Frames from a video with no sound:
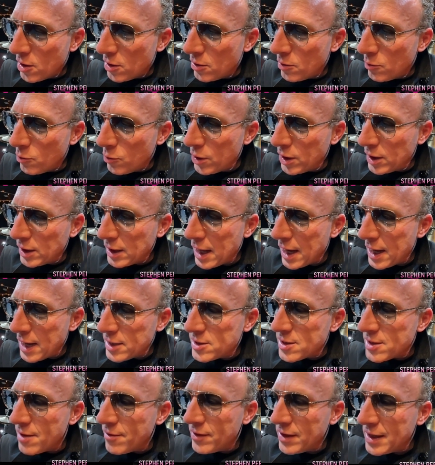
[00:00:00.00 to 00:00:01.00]

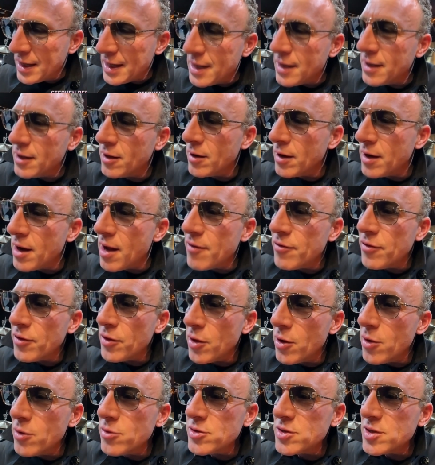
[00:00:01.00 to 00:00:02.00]
realize I've eaten enough of
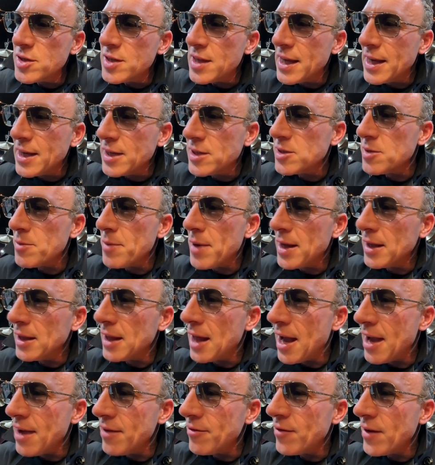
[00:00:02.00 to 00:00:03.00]
those things in my
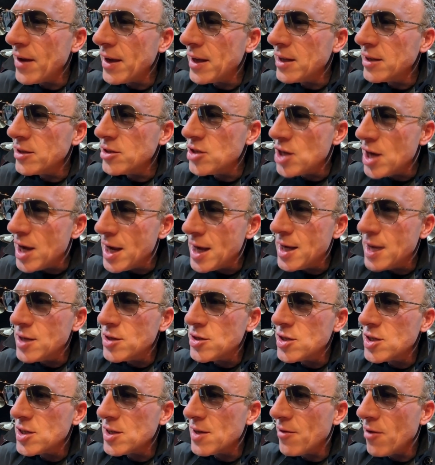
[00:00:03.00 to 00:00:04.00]
life. I can
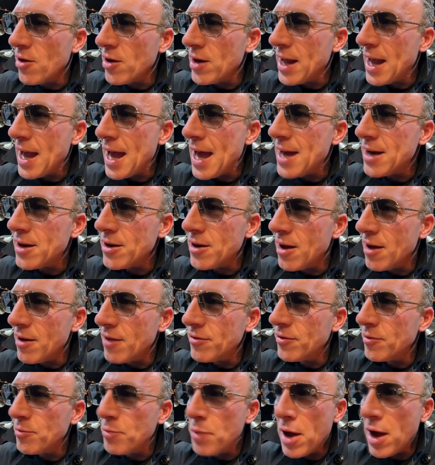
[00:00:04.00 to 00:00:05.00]
change because I've already had
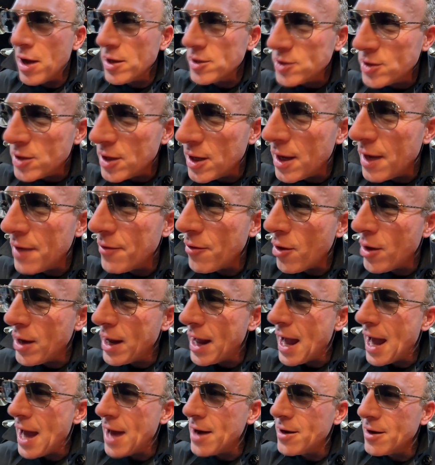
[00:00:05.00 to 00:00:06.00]
enough pasta. I've already
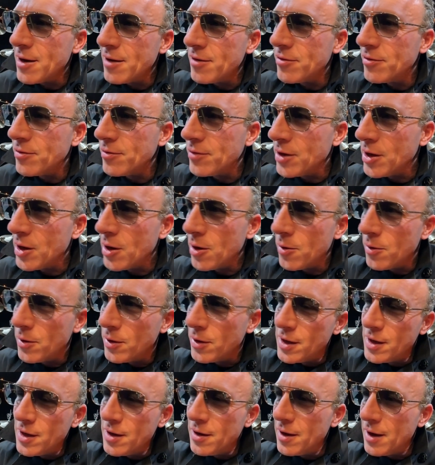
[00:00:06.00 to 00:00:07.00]
had enough,
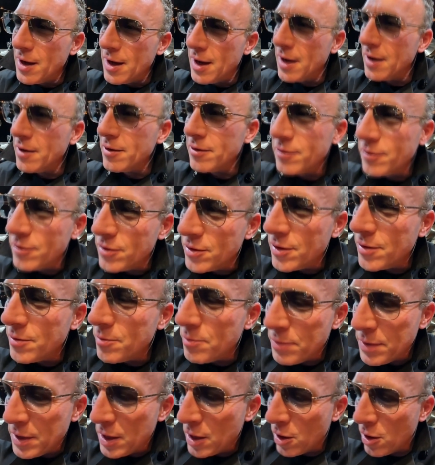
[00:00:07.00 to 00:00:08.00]

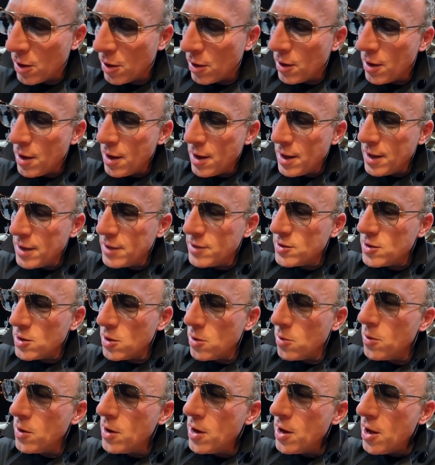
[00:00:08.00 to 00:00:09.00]
beer. And
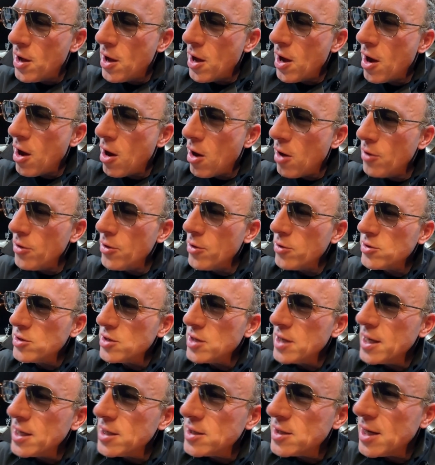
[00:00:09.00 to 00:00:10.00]
so all those
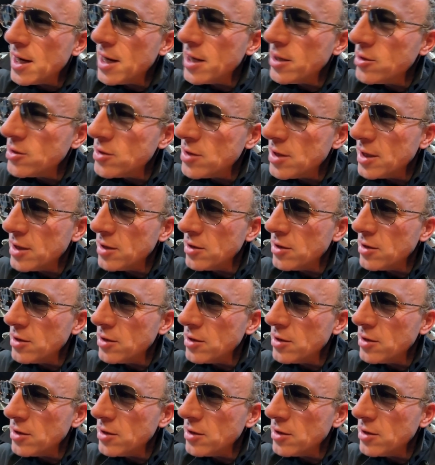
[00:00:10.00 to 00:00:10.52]
things that I used to,